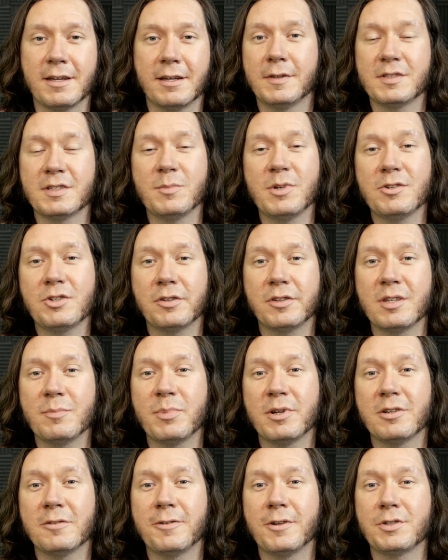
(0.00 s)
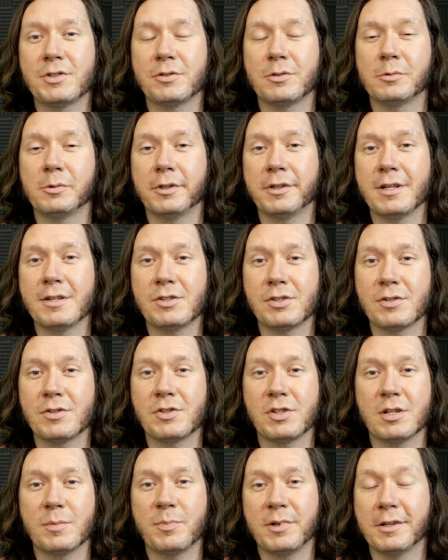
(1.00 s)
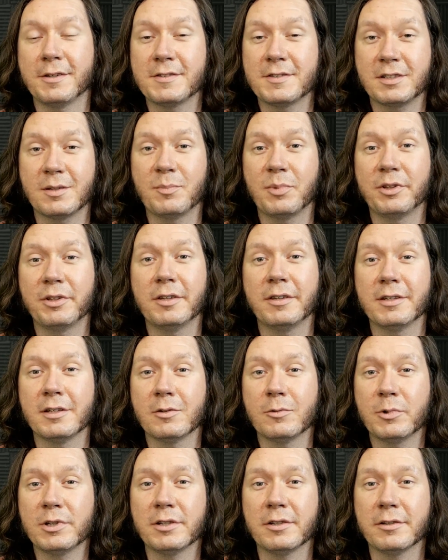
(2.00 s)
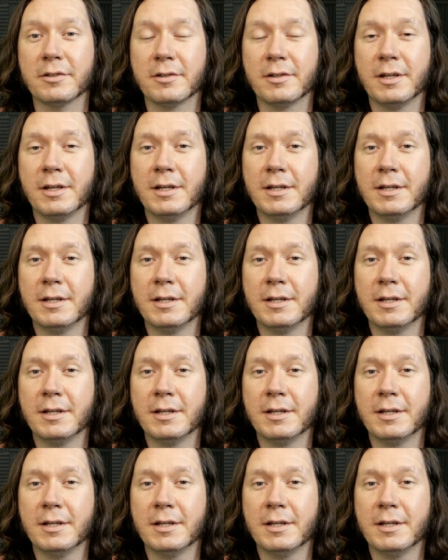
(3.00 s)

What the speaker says: It's a mutually beneficial relationship, and it's completely at will.